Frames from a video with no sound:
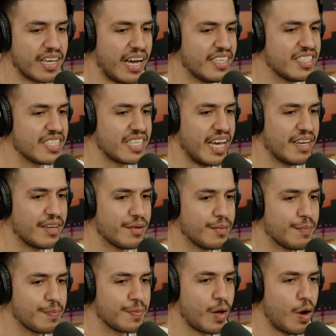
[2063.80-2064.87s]
I just had
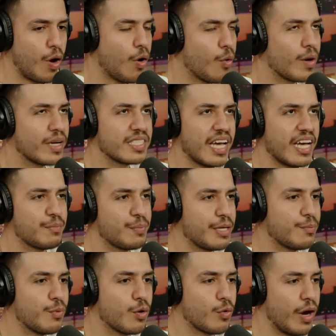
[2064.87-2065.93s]
always had
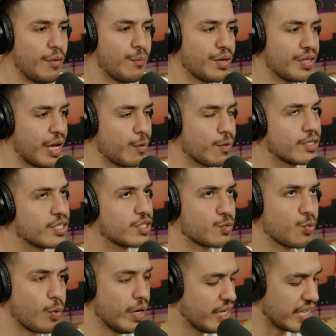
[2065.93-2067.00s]
people around me that were
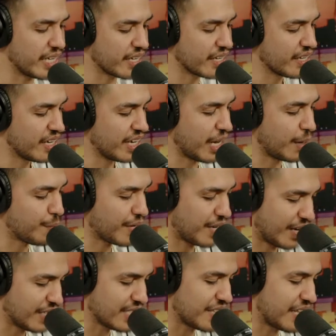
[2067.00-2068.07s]
just winning. And
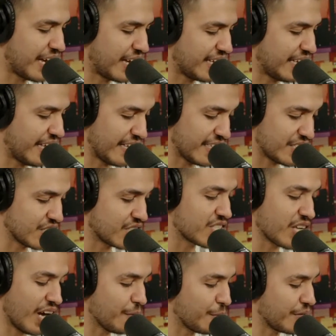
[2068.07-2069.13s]
because of that, it just
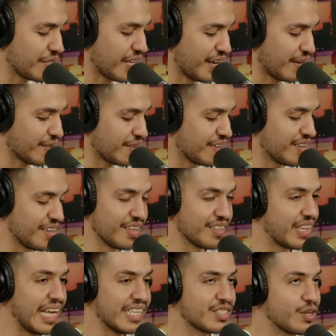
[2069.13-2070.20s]
taught me that
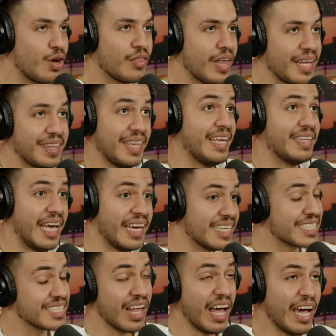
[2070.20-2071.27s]
that's all that
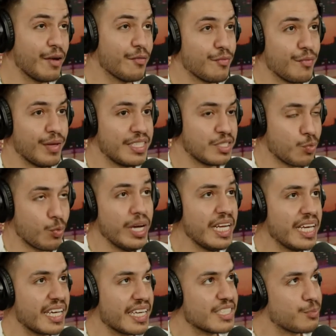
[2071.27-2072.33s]
is life is
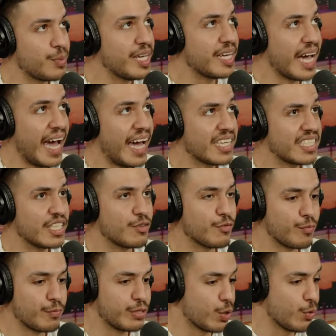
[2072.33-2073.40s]
winning, is being active,
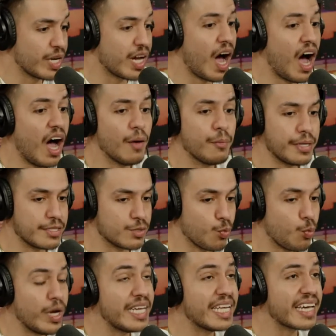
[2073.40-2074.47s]
doing hobbies,
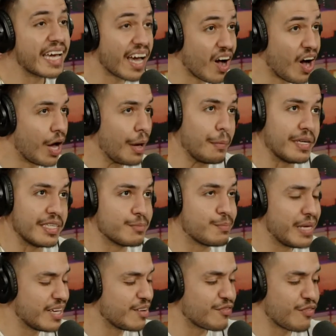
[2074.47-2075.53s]
winning at hobbies,
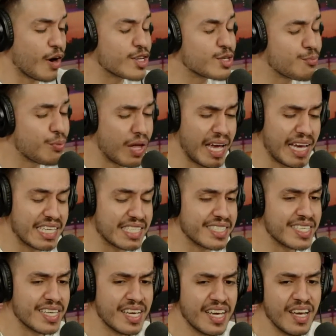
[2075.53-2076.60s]
being first
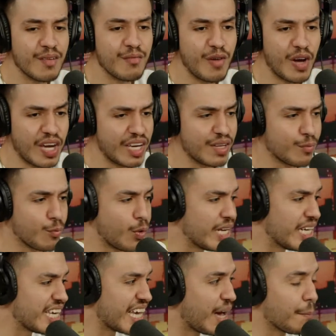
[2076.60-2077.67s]
place, fucking
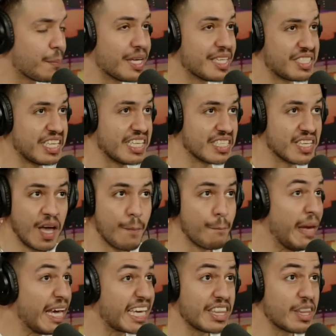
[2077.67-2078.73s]
winning at business,
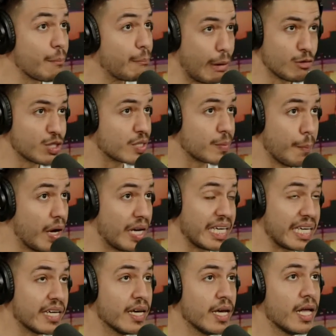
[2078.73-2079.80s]
making the most
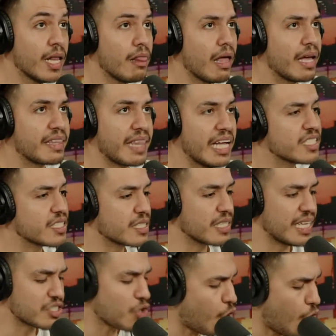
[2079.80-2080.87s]
money. Like that's
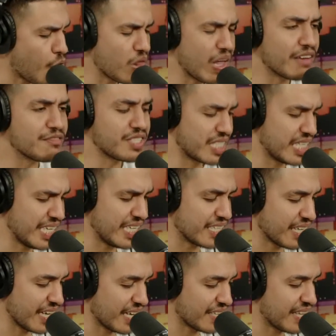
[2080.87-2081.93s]
all I've
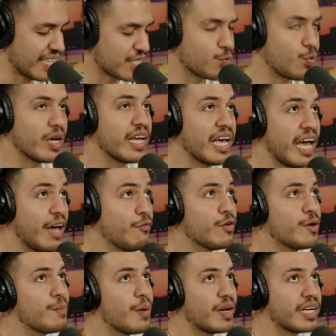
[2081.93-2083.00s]
seen, and that's what
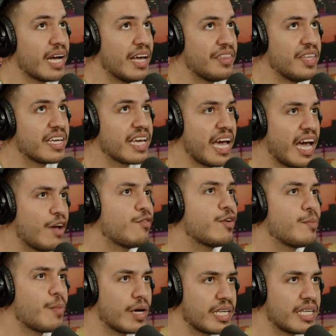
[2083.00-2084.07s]
everybody. I think
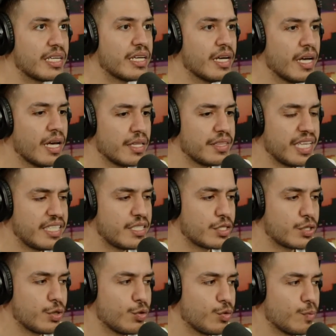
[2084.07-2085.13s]
everybody needs
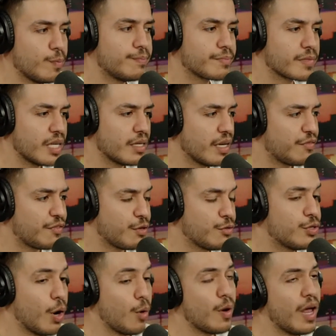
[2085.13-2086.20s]
to if you
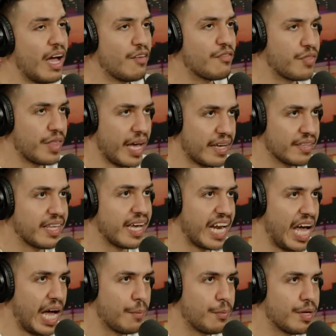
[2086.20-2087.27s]
don't have that
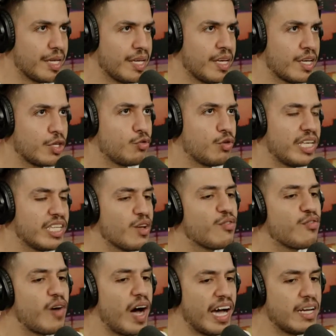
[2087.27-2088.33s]
habit, you need to
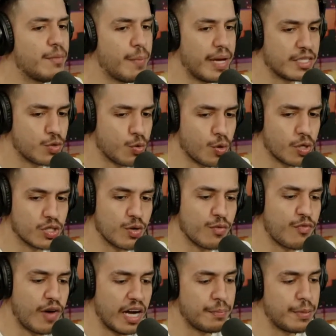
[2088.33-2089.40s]
find mentors or
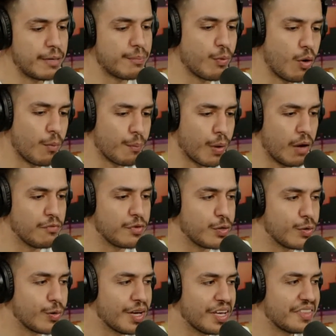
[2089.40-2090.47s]
find people above
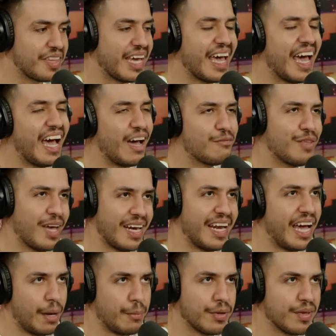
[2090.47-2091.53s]
you that have that
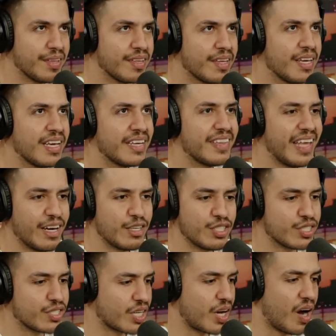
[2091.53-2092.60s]
habit, that are
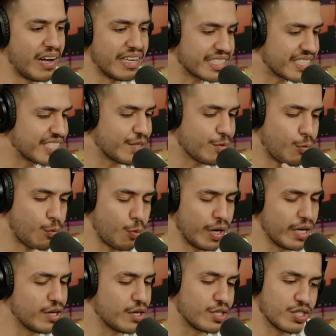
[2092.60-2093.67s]
just constant
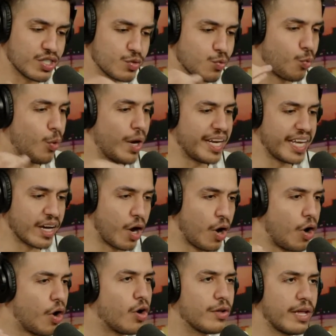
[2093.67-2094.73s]
winners, just winning
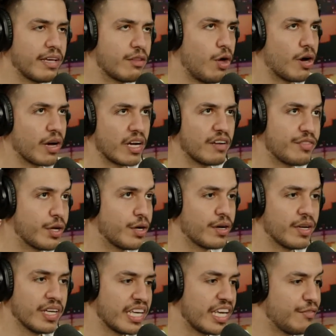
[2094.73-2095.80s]
all day long. And if they're
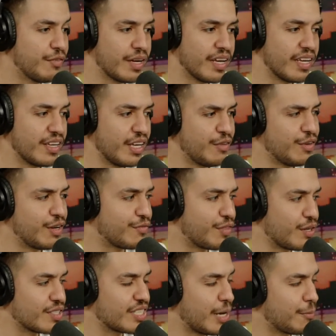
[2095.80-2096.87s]
even if
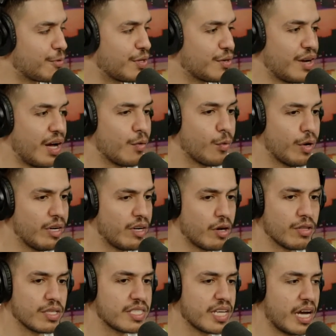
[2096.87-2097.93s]
they're the type where they're not winning
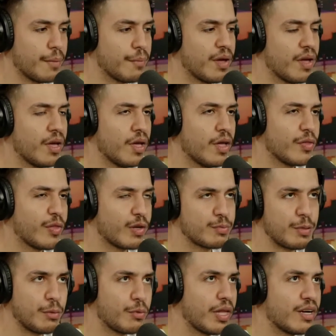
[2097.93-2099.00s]
all the time, those
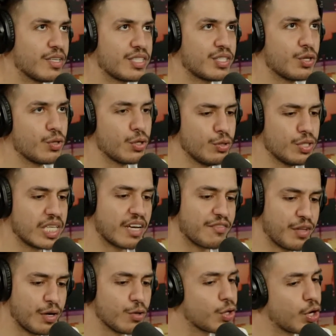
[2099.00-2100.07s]
people that are still losing,
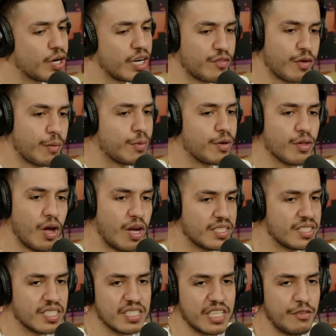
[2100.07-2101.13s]
if they're learning from their
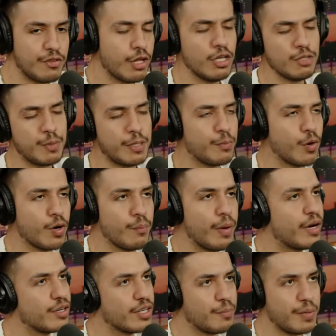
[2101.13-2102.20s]
losses, even those people are
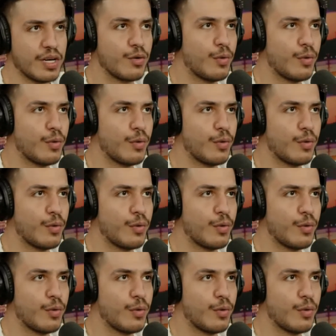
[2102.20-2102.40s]
better to be